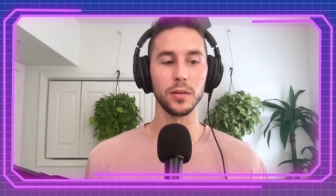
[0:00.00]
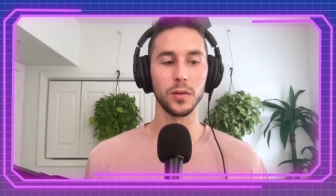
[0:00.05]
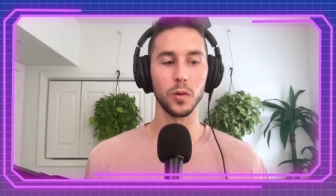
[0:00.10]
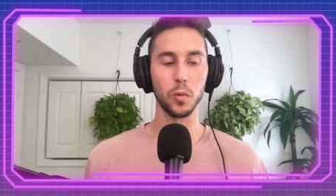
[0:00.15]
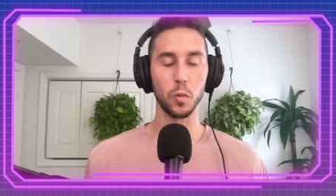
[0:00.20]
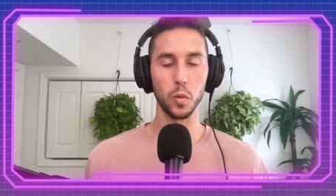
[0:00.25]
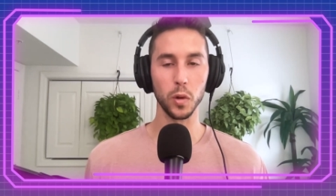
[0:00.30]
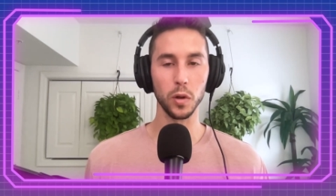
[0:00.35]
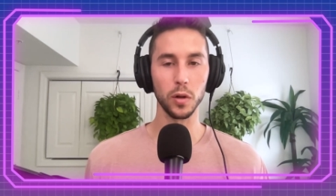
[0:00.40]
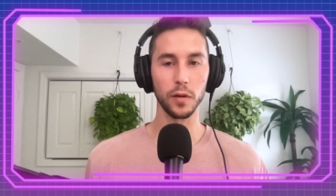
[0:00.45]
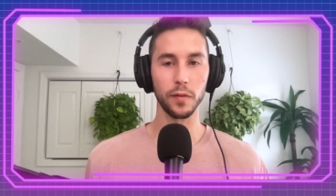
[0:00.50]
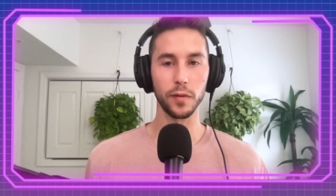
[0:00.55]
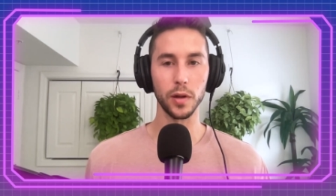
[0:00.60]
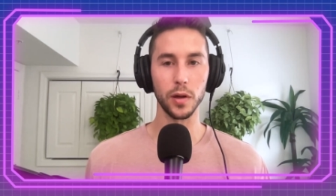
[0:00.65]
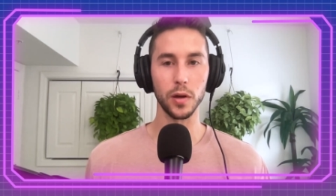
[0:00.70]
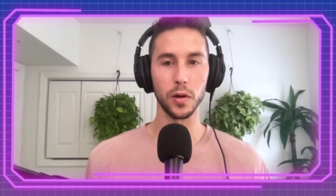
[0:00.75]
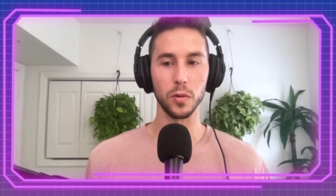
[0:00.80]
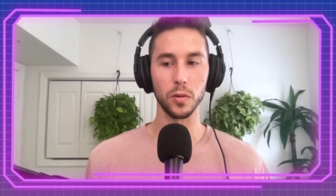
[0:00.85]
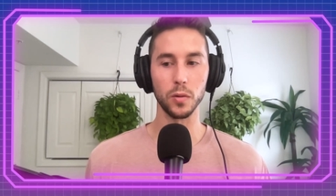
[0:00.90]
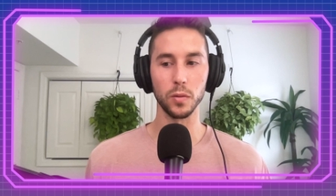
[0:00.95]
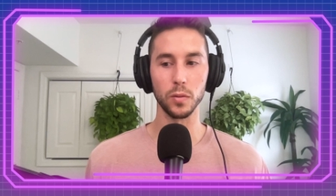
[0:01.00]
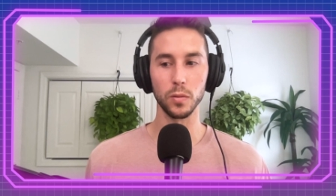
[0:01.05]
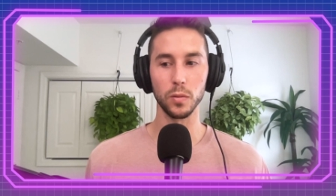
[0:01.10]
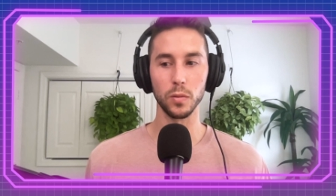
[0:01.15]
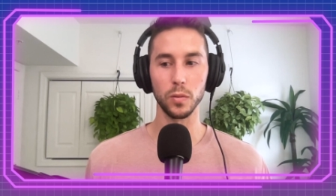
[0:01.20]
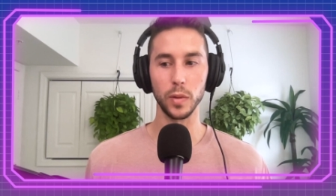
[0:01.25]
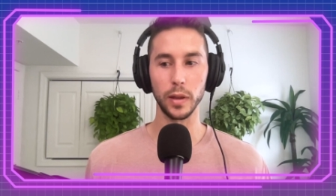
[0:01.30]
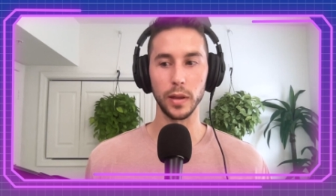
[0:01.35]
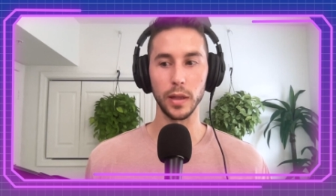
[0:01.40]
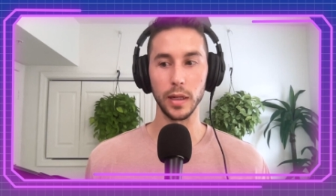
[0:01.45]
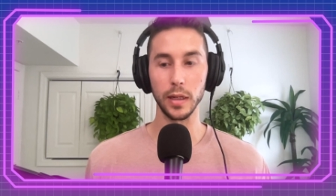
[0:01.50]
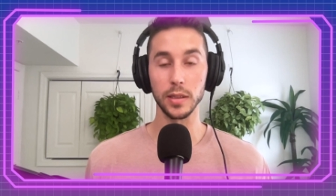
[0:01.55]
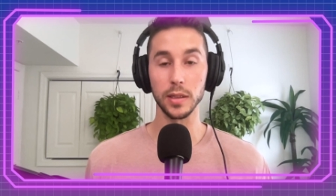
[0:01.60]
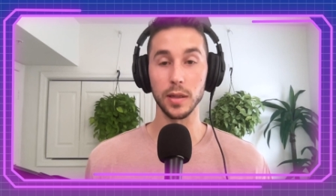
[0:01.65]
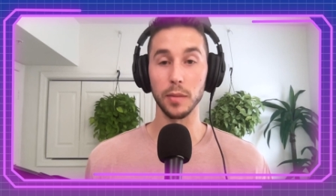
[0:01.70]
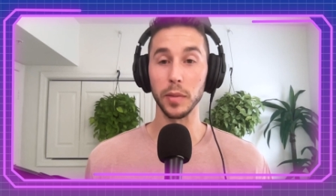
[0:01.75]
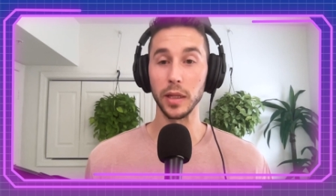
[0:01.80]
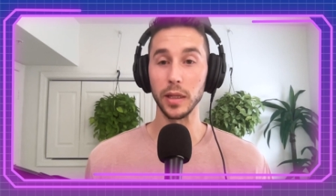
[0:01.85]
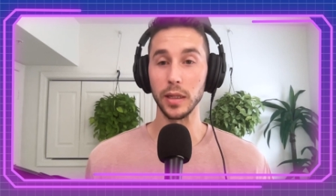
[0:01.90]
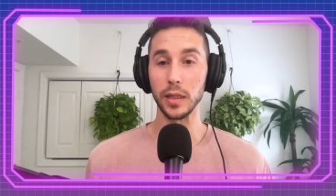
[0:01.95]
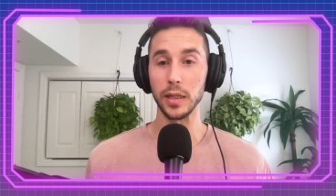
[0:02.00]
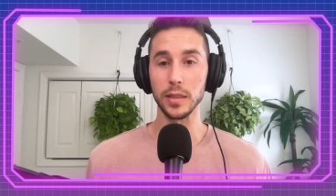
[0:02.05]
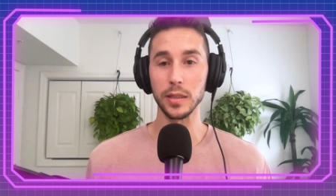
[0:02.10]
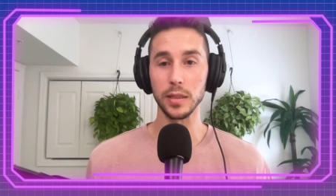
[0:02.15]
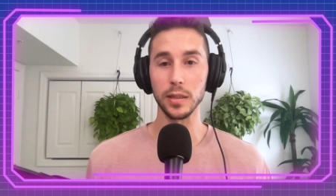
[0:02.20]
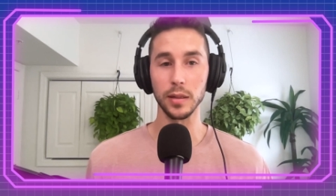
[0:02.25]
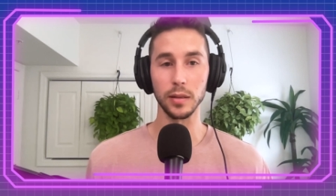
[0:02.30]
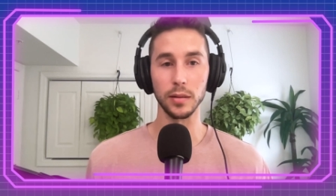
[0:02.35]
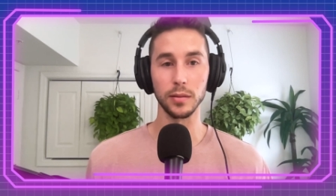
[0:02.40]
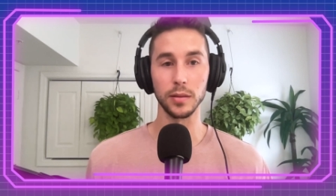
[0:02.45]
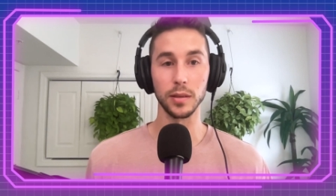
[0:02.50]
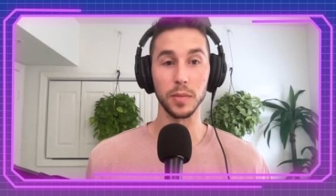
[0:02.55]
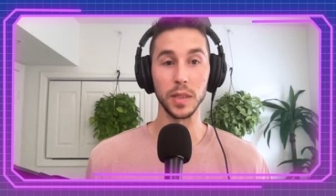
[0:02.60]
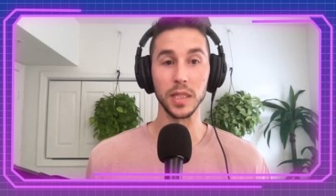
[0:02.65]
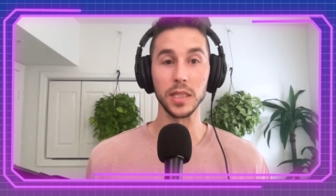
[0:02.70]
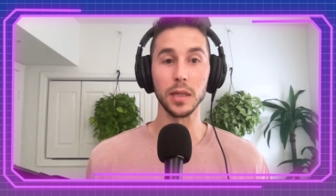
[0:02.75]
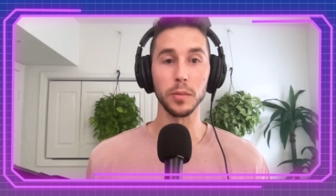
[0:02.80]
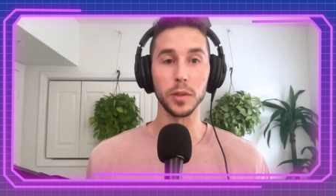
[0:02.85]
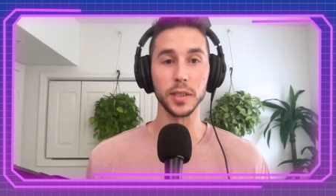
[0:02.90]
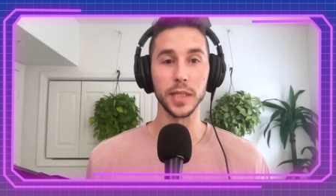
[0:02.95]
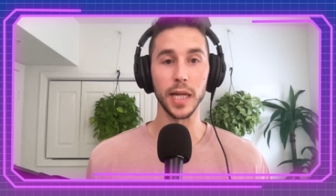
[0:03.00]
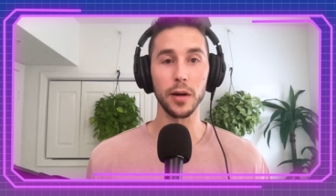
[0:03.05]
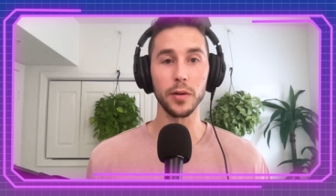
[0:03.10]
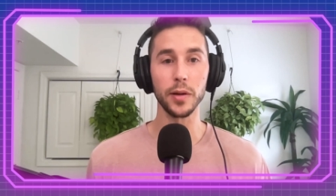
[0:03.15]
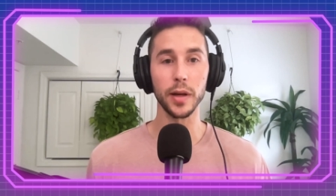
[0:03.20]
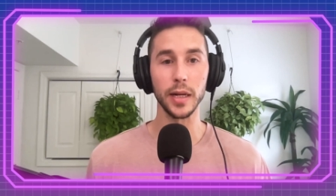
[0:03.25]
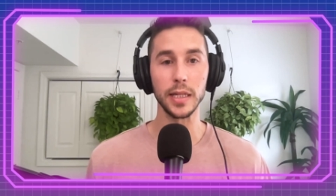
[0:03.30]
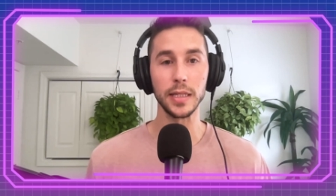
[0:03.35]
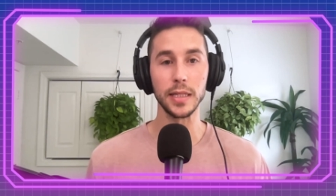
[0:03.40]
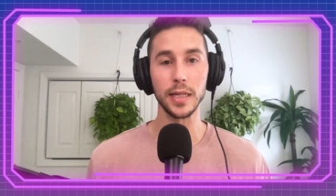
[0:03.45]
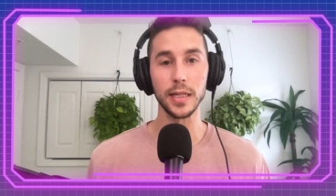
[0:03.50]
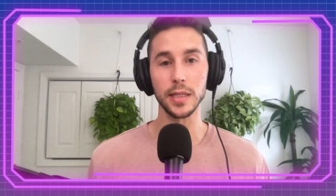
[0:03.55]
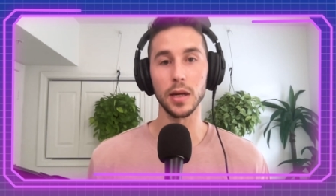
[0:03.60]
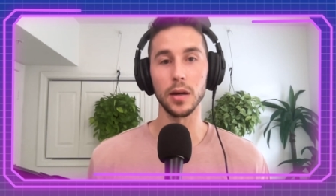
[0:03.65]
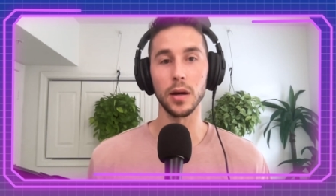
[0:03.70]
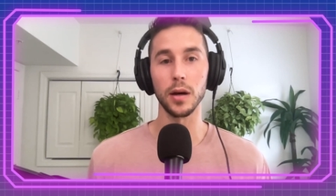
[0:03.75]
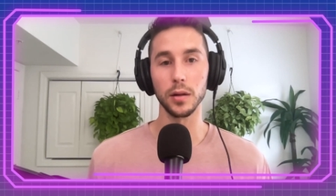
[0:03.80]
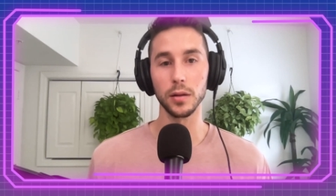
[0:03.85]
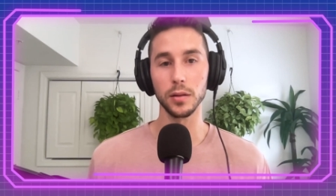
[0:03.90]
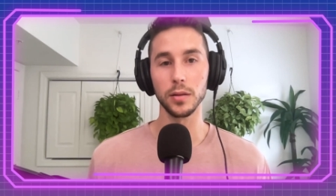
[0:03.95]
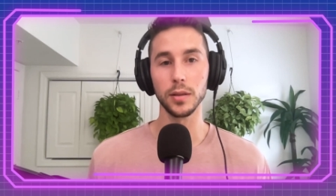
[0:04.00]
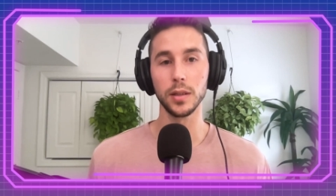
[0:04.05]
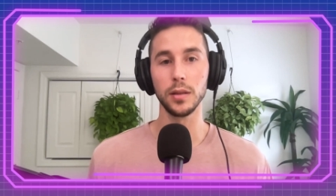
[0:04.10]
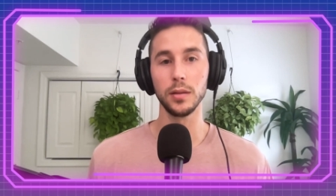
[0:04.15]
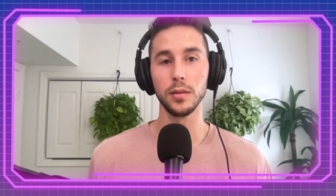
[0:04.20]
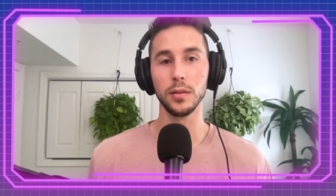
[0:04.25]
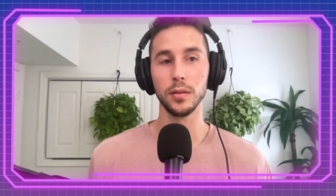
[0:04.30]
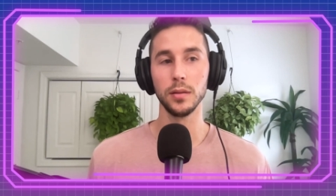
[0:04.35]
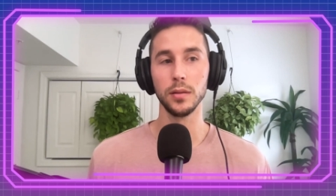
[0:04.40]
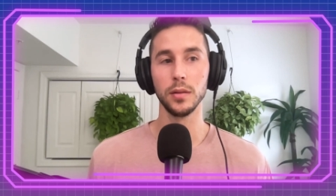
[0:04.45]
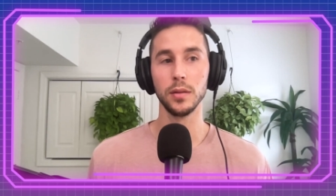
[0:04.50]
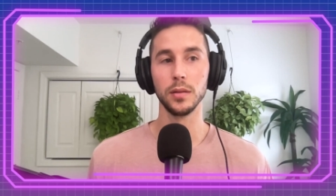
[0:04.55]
the workflow we think is something that needs to to be doubled down on is it's utterly